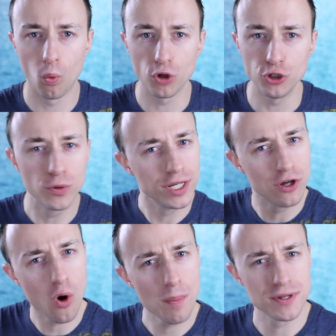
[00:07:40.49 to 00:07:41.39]
you can
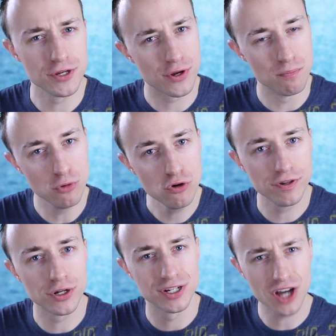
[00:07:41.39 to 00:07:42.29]
go up and you can move
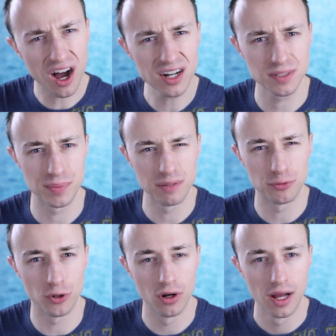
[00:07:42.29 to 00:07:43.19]
and you can talk to
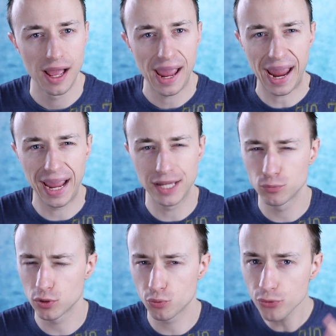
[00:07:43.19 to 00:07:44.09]
people.
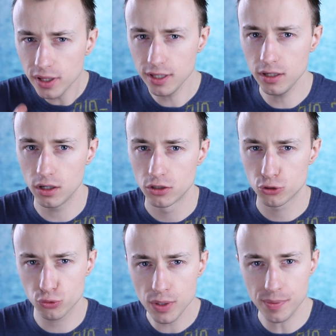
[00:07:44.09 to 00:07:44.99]
And what's really
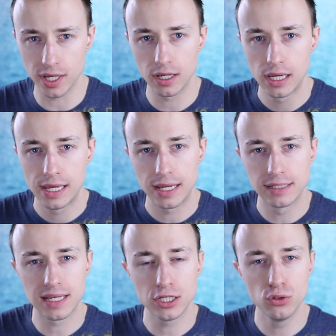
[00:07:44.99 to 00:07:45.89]
trippy
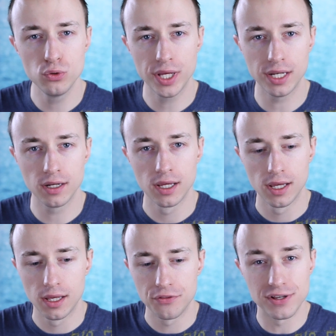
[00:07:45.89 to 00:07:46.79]
is that
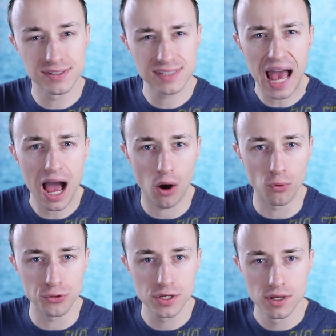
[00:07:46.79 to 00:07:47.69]
the
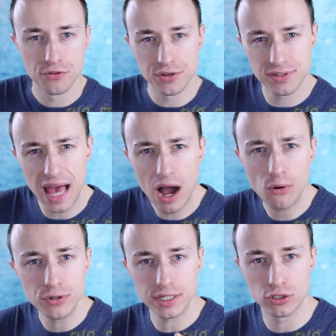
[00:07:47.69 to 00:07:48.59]

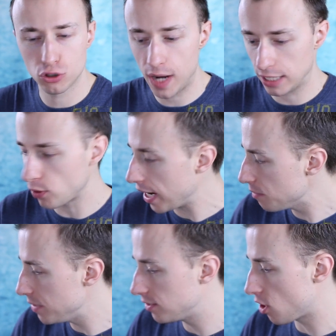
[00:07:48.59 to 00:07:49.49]
sound is correct. So I
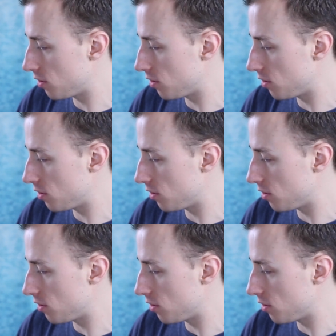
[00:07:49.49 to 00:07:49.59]
can be